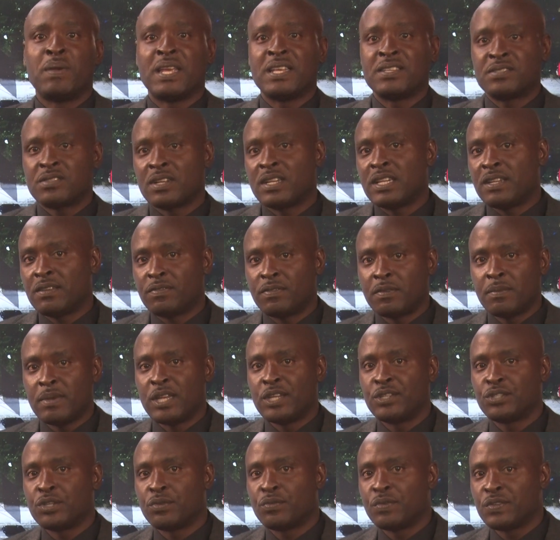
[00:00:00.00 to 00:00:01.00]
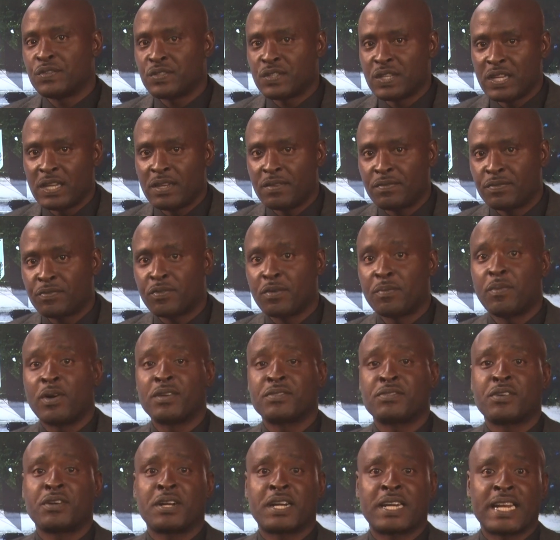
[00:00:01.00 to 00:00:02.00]
Based on information received from
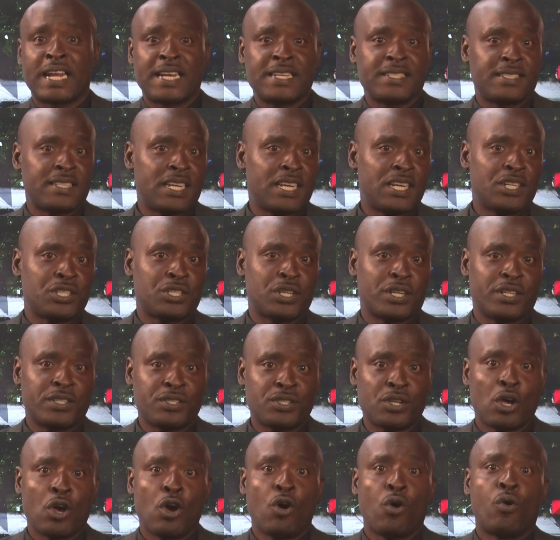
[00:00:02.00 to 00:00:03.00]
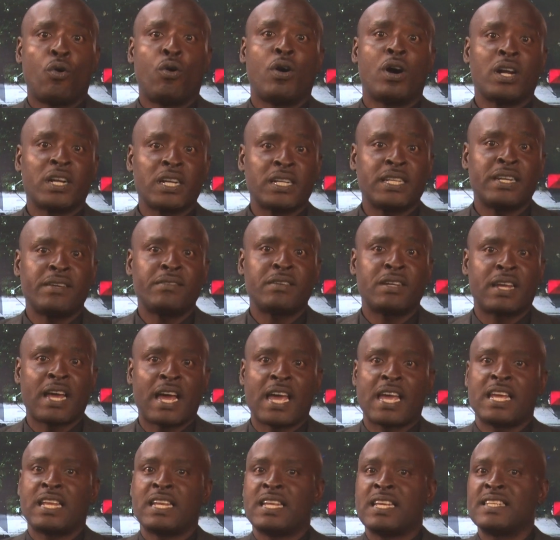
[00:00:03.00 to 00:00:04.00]
other organizations, ordinary
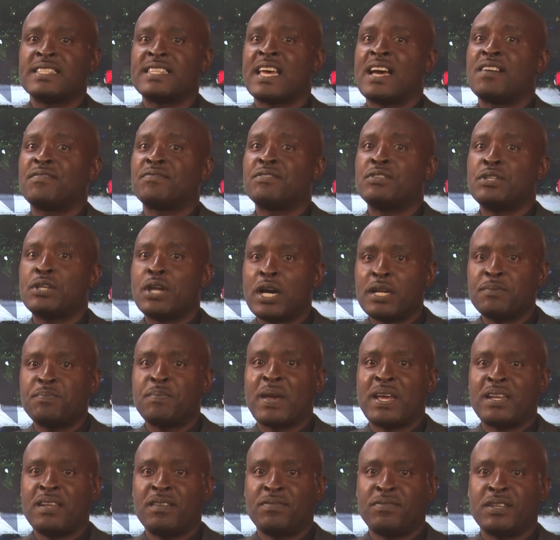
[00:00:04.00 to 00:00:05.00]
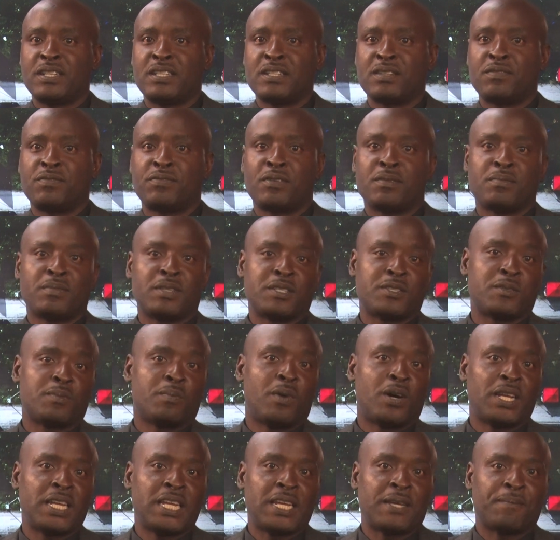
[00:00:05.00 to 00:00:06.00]
Guyanese have not benefited from this
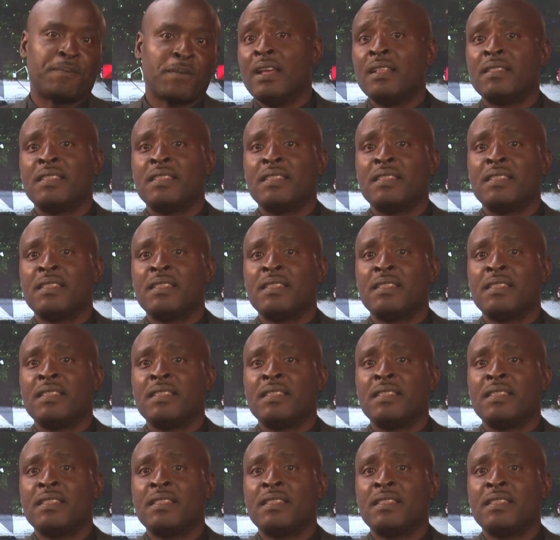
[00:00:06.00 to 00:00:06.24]
money.